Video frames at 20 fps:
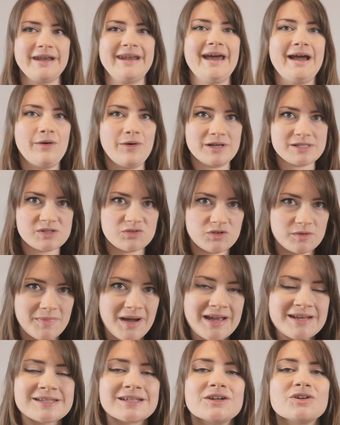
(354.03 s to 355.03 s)
Now, as a
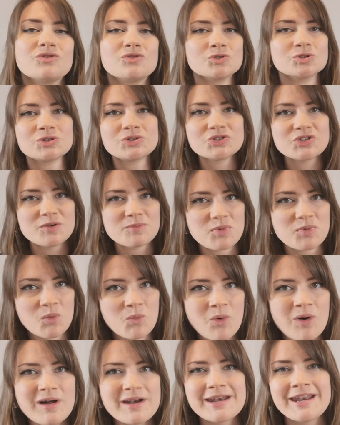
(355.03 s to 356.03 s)
reminder, rule number
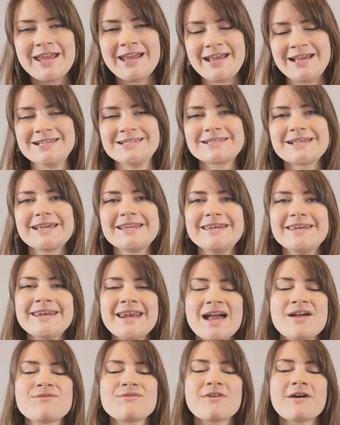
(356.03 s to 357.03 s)
1 is
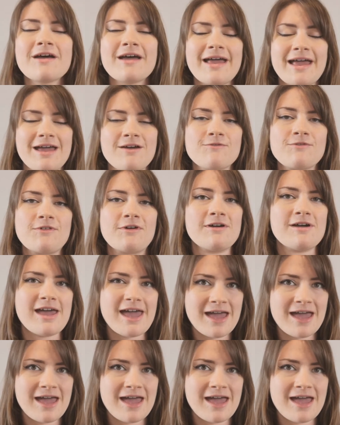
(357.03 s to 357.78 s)
never, ever,